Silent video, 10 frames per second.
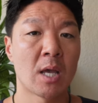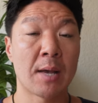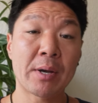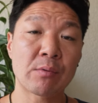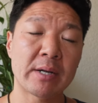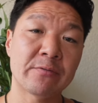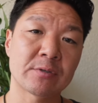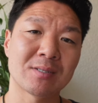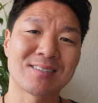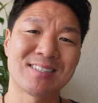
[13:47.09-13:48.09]
Am I ready
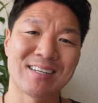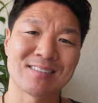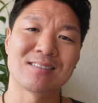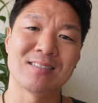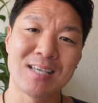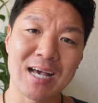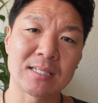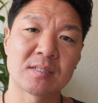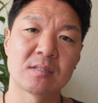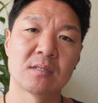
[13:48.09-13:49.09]
for success?
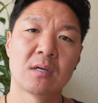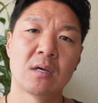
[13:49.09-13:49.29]
Yes.